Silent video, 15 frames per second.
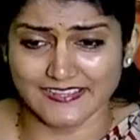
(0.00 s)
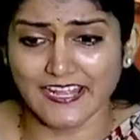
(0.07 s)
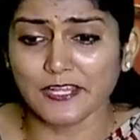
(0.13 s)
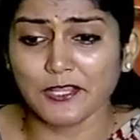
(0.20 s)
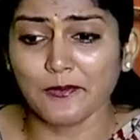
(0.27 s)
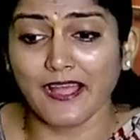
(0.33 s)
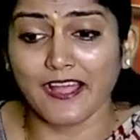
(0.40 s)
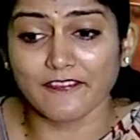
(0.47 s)
you
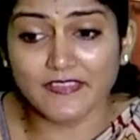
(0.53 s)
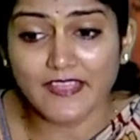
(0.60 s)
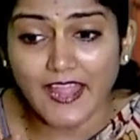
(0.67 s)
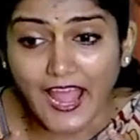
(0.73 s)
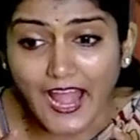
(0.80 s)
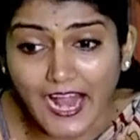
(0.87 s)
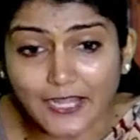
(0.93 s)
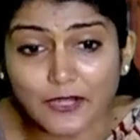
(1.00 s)
have the
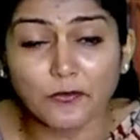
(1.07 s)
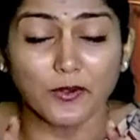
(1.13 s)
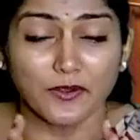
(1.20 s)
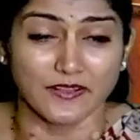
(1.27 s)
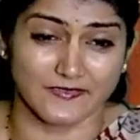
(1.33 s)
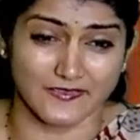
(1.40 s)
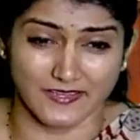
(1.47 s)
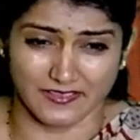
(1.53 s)

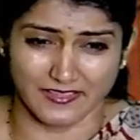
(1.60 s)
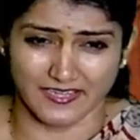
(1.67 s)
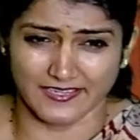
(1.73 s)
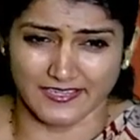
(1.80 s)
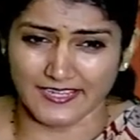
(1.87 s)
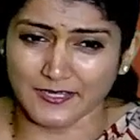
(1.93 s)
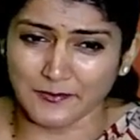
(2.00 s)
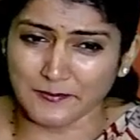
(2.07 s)
advocacy threat. That
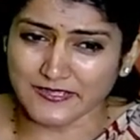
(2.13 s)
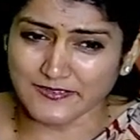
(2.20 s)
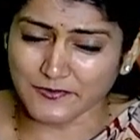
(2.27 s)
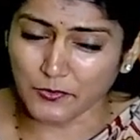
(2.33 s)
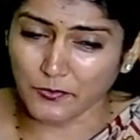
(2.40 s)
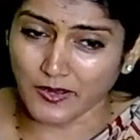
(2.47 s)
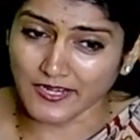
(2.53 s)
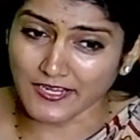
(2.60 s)
means you
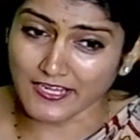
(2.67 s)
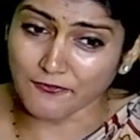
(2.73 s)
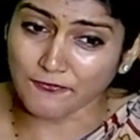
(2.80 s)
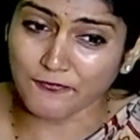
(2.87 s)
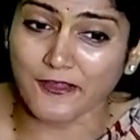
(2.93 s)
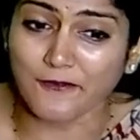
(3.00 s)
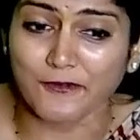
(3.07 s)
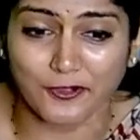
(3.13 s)
are in
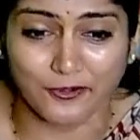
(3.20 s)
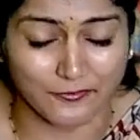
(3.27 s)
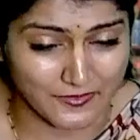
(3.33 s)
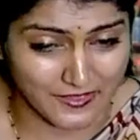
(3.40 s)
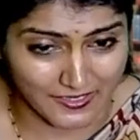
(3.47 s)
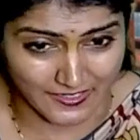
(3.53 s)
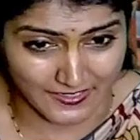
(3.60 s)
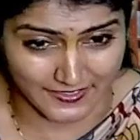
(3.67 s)
favor of the
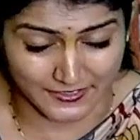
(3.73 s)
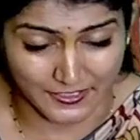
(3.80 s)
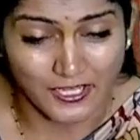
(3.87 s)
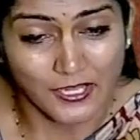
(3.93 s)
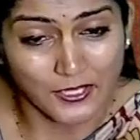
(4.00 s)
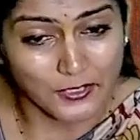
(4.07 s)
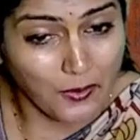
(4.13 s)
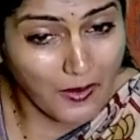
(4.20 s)
client.
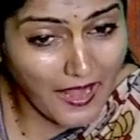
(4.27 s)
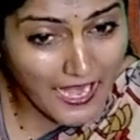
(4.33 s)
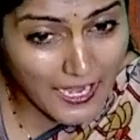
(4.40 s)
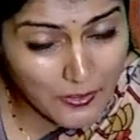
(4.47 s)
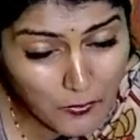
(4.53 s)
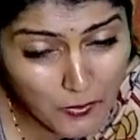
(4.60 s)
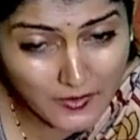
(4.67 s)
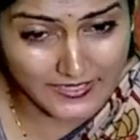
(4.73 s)
You're
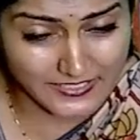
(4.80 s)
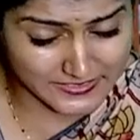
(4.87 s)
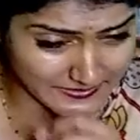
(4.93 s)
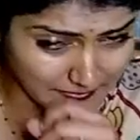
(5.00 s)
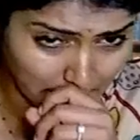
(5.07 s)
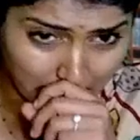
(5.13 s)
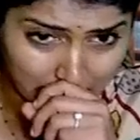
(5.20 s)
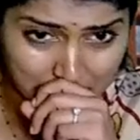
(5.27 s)
advocating
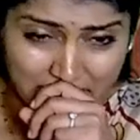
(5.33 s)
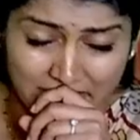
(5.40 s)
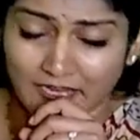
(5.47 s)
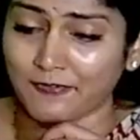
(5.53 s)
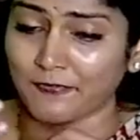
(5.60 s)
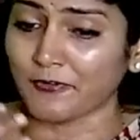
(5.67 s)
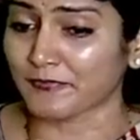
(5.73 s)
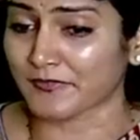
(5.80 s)
on behalf
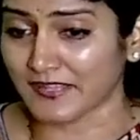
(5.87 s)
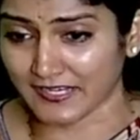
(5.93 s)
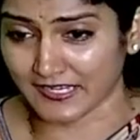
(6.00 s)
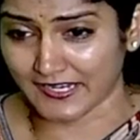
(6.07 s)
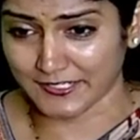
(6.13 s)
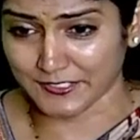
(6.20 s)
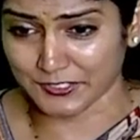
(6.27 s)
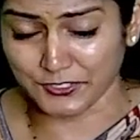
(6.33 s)
of the
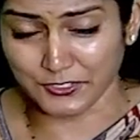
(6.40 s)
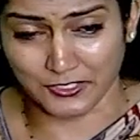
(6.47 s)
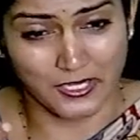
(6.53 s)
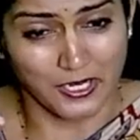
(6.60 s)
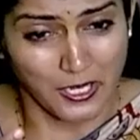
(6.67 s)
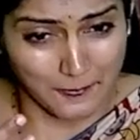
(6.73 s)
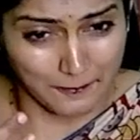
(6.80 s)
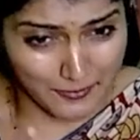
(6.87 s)
client. You're
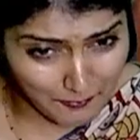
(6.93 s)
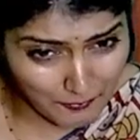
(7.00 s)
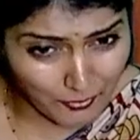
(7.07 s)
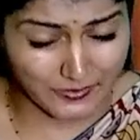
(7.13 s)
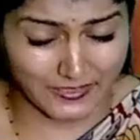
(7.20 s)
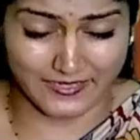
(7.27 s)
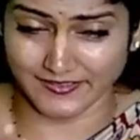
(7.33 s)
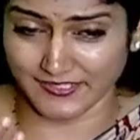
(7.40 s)

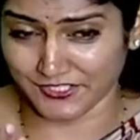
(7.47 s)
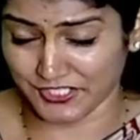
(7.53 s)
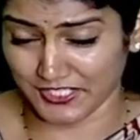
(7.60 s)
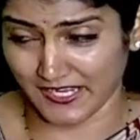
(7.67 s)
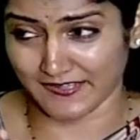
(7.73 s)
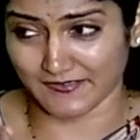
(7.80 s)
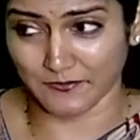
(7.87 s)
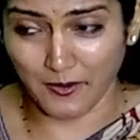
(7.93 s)
promoting the shares.
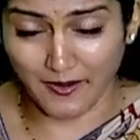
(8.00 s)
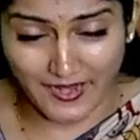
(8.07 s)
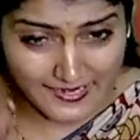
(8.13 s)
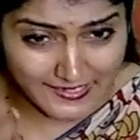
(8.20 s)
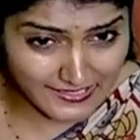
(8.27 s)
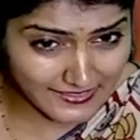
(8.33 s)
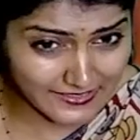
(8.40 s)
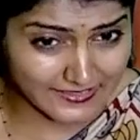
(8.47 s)
You're
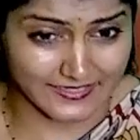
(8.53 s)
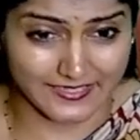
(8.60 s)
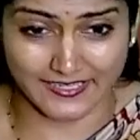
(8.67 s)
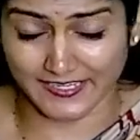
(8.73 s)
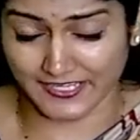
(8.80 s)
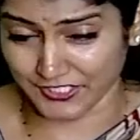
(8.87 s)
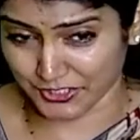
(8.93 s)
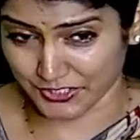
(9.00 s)
handling
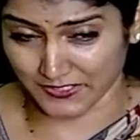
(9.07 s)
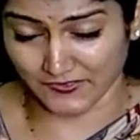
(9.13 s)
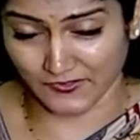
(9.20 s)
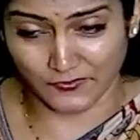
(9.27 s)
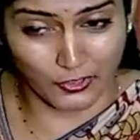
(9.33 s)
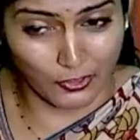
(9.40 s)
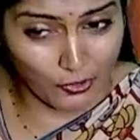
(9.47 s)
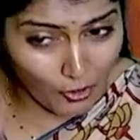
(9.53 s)
litigations. You're
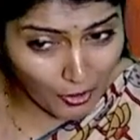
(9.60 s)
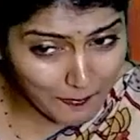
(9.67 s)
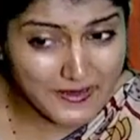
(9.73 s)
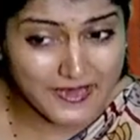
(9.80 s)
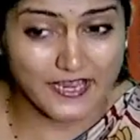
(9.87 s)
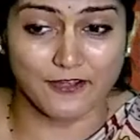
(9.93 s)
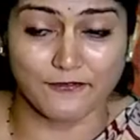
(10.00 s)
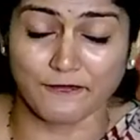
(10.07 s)
lobbying in
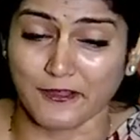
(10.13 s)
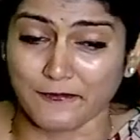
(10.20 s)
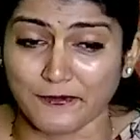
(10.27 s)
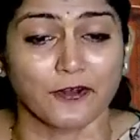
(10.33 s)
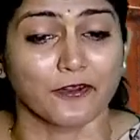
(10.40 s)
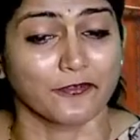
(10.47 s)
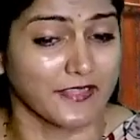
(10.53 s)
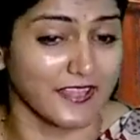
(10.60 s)
favor of
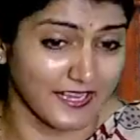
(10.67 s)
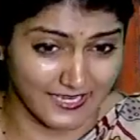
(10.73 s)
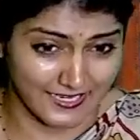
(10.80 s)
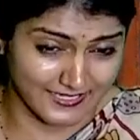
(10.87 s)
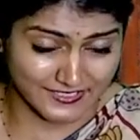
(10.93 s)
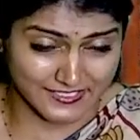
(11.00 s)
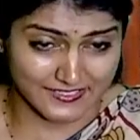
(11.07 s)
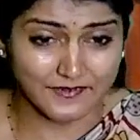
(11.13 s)
the client,
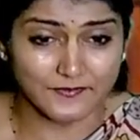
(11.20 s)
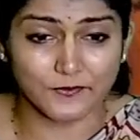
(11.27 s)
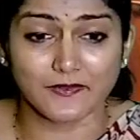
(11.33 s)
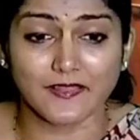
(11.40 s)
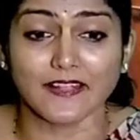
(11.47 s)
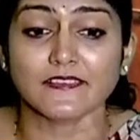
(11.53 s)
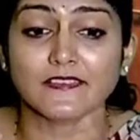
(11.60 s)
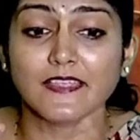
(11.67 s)
right? So that's
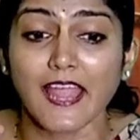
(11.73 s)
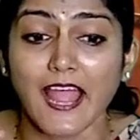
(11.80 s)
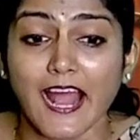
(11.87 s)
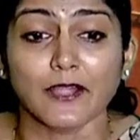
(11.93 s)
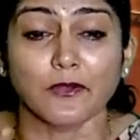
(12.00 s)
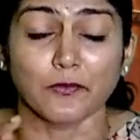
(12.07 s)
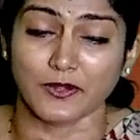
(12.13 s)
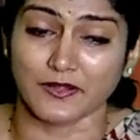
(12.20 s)
the
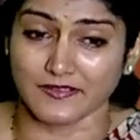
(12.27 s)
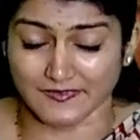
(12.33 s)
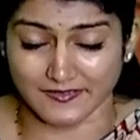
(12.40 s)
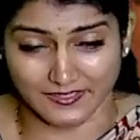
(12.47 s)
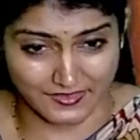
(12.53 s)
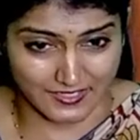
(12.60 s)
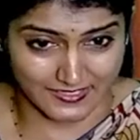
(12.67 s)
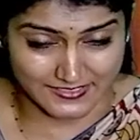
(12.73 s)
advocacy
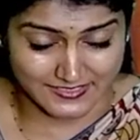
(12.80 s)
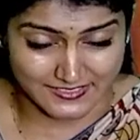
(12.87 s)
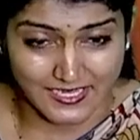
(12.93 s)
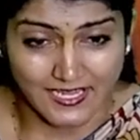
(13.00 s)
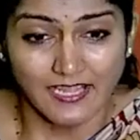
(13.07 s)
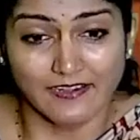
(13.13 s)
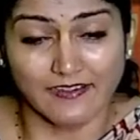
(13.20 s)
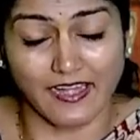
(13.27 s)
threat,
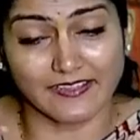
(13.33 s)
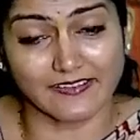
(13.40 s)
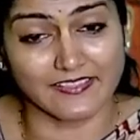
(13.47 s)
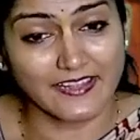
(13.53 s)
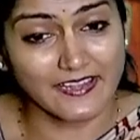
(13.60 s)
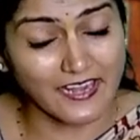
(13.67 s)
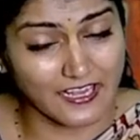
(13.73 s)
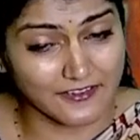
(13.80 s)
right? Then
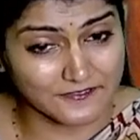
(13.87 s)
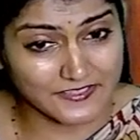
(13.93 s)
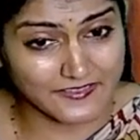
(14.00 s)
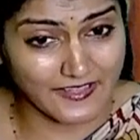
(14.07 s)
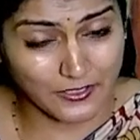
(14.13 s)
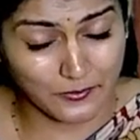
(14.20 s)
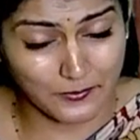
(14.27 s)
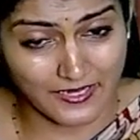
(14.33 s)
after that,
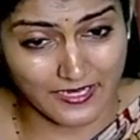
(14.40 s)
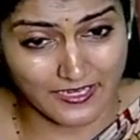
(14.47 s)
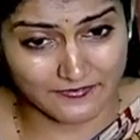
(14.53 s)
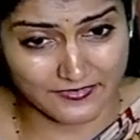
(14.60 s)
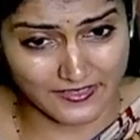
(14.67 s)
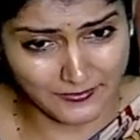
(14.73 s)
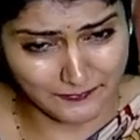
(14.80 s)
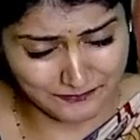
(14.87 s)
we have the